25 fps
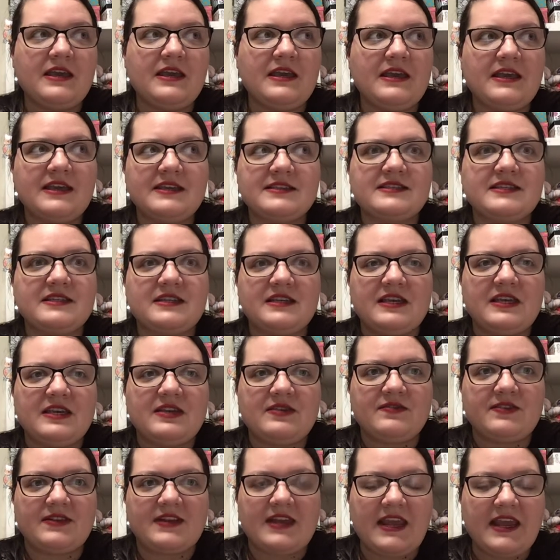isn't
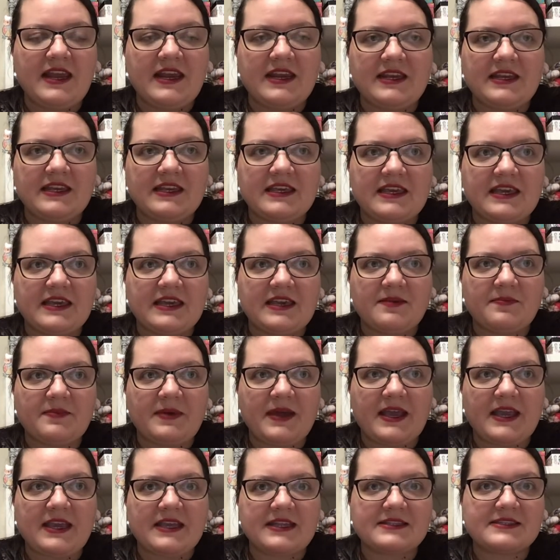even 80
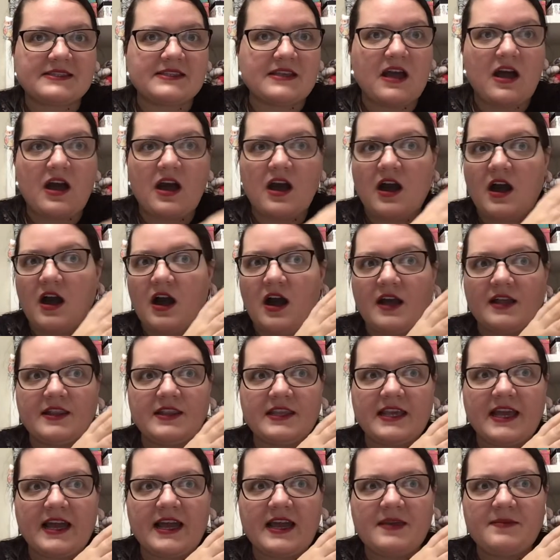gigabytes on
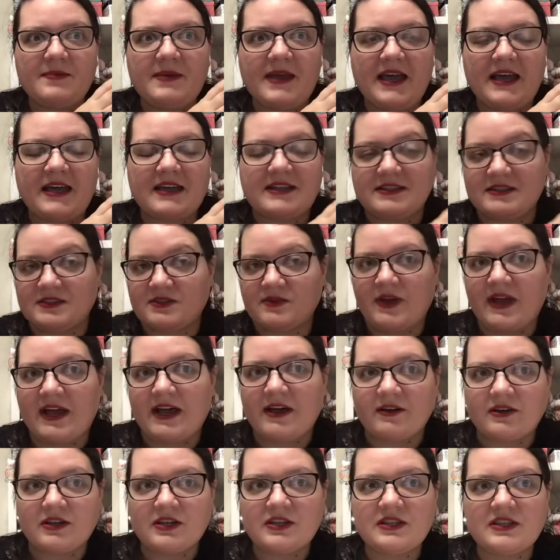the iPad, so
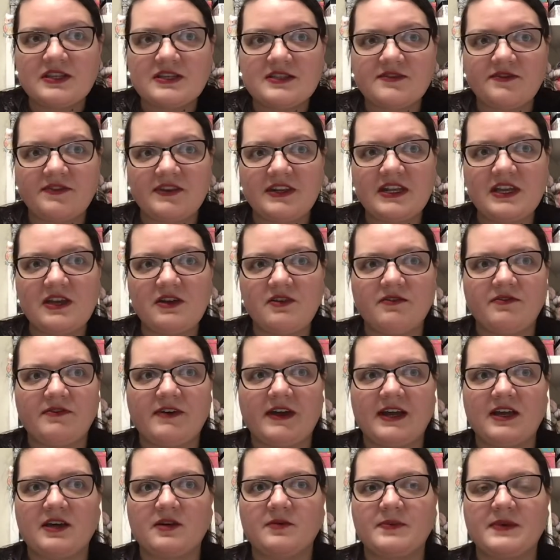how could this video
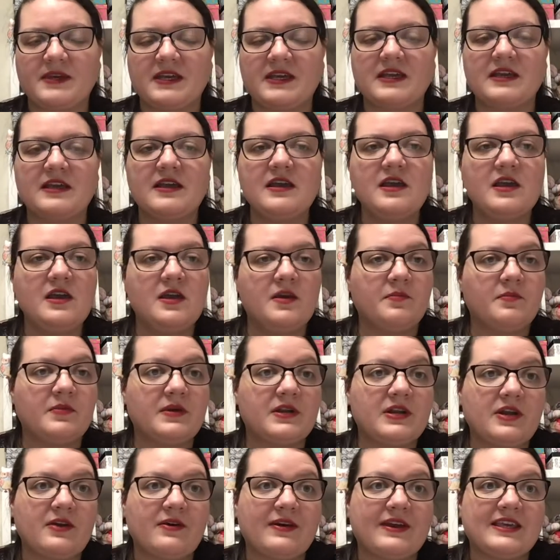file be? But
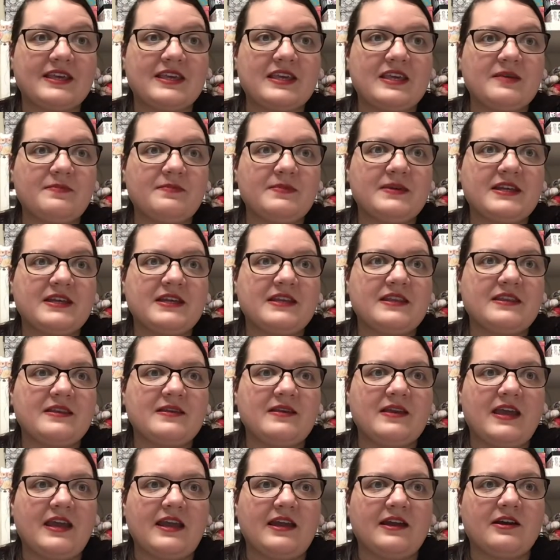no, I keep getting
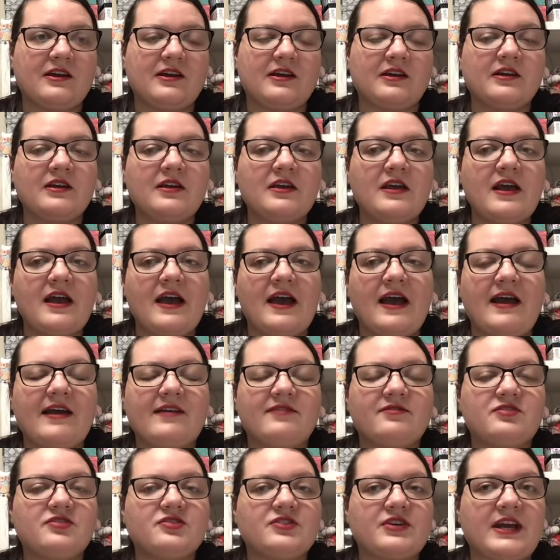the error.
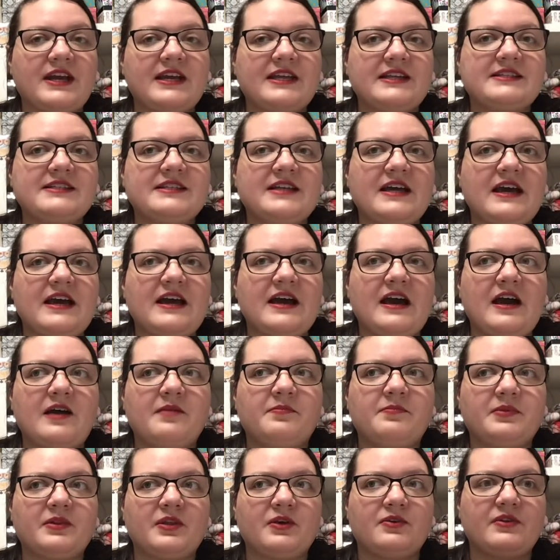I've tried
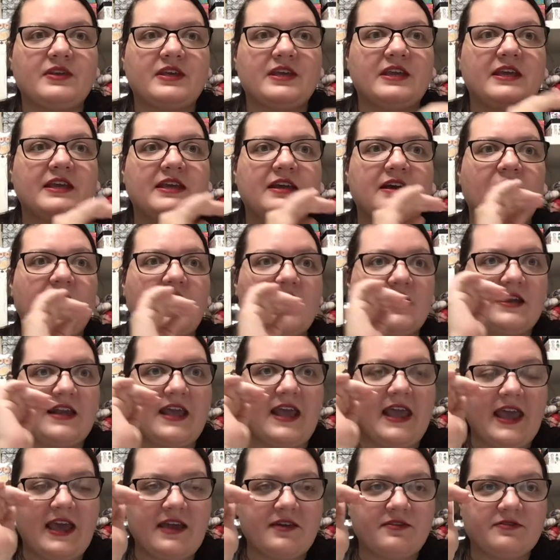uploading it on
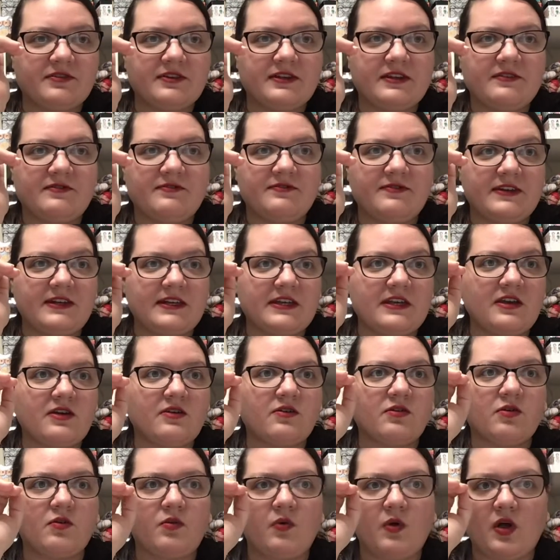every
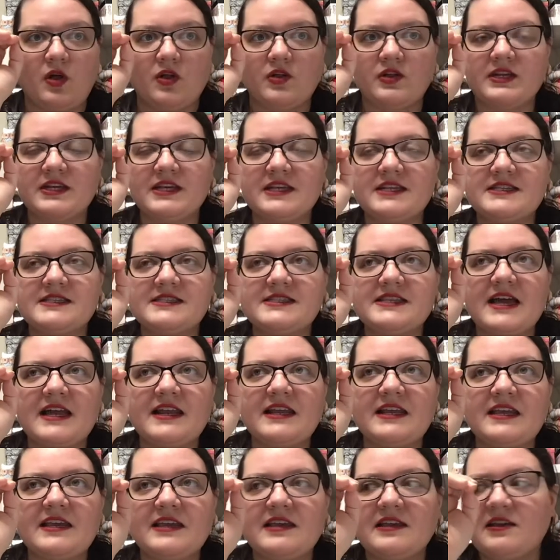video quality
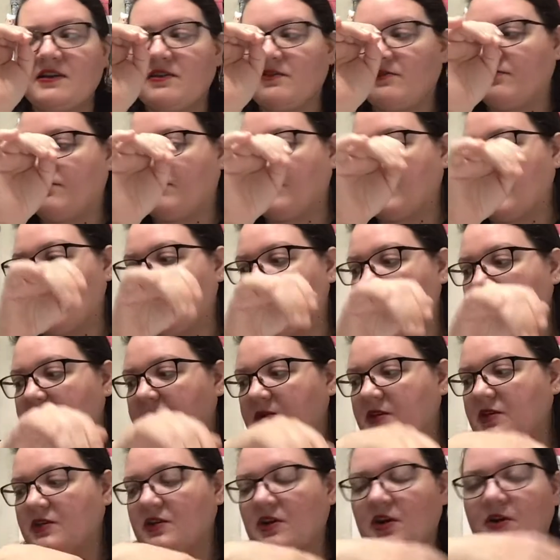setting from,
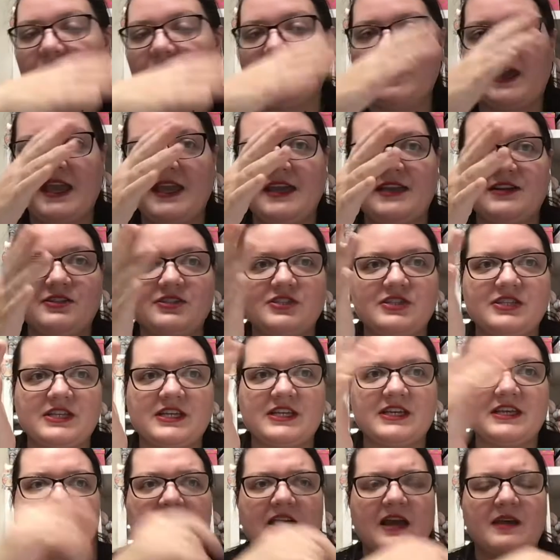
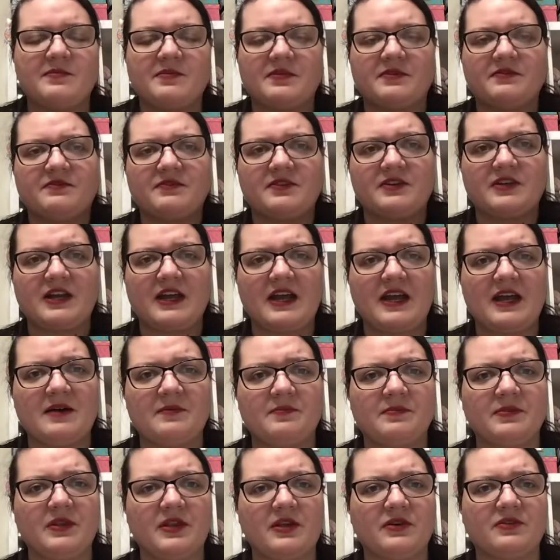HD. I prefer to
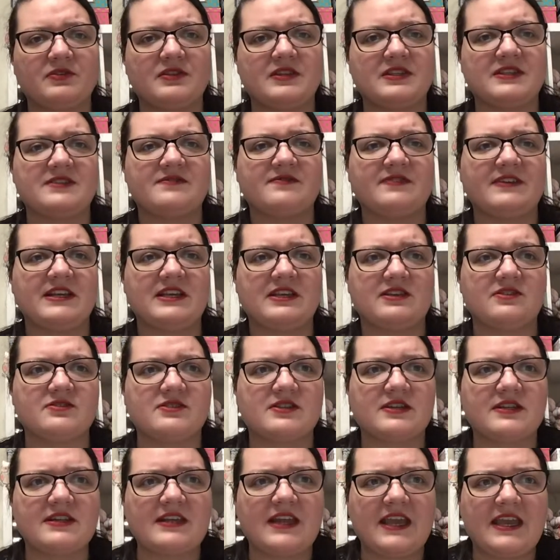upload these
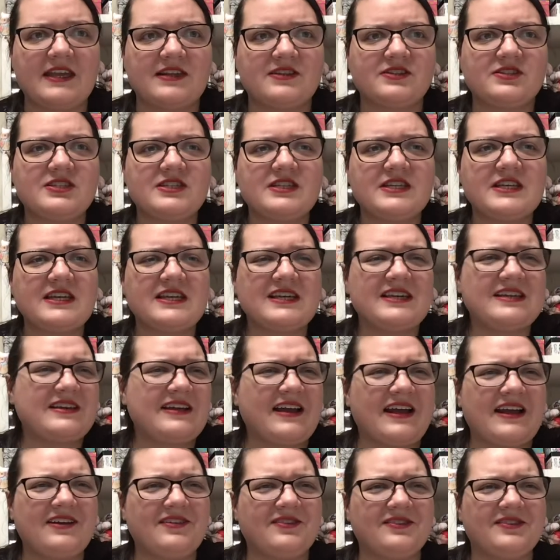videos on HD.
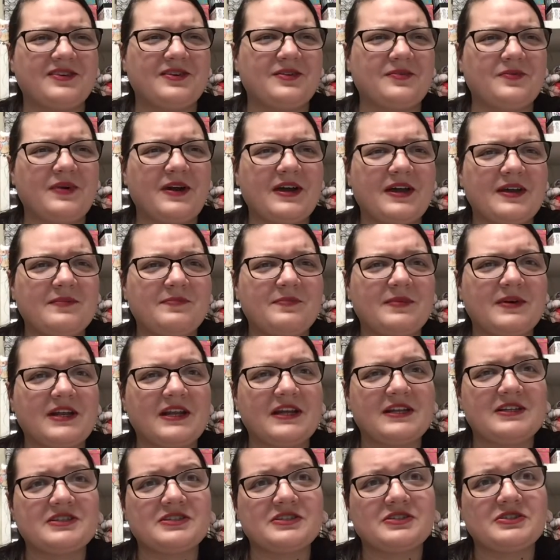I don't know why, but
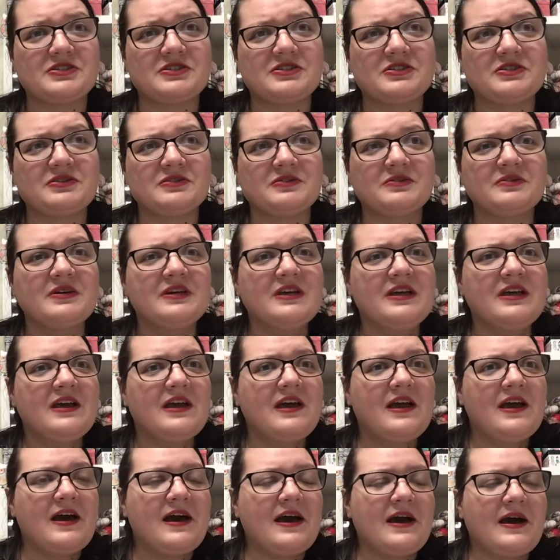I just do.
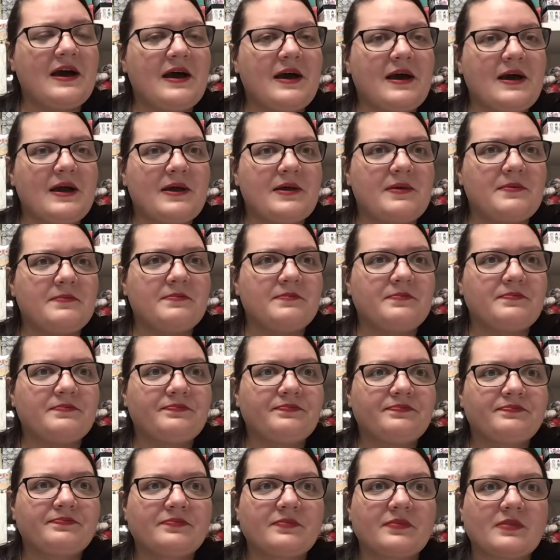
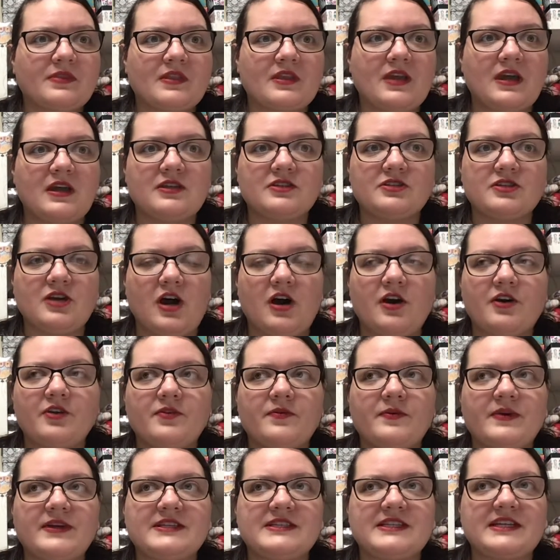All the
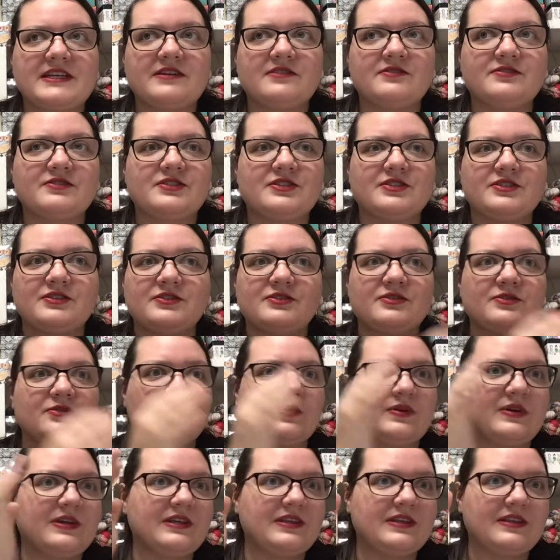way down
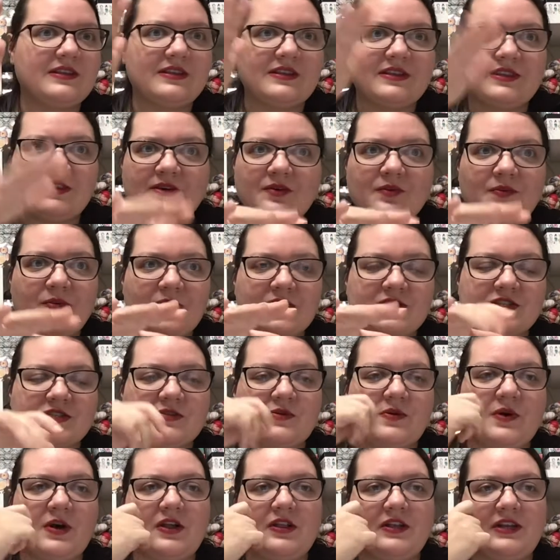to the worst
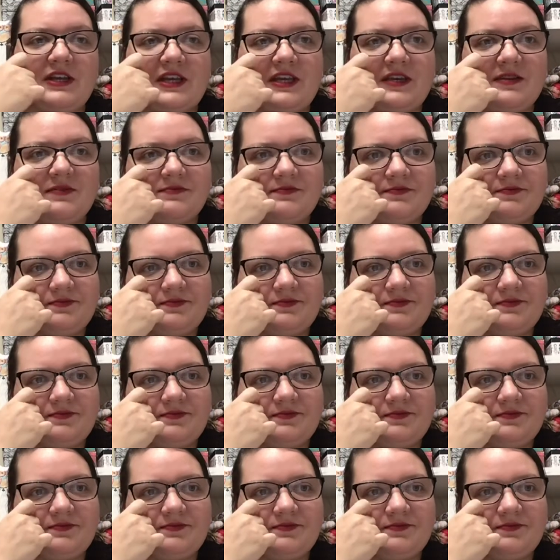quality.